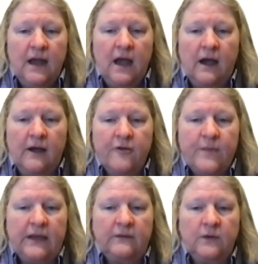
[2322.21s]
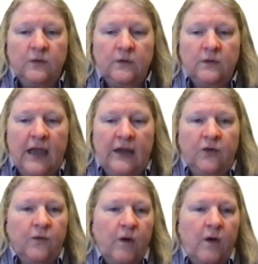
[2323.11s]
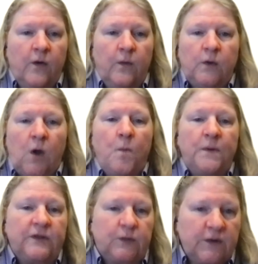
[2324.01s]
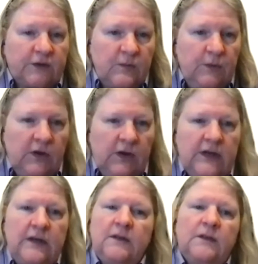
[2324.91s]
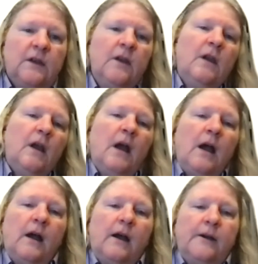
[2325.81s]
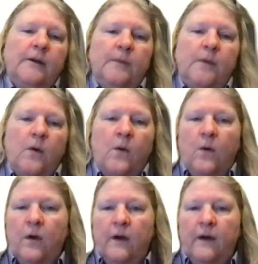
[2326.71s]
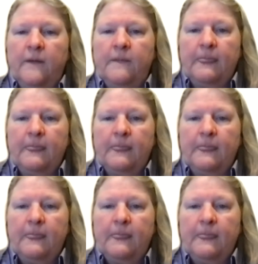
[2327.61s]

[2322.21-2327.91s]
and grow open source communities, or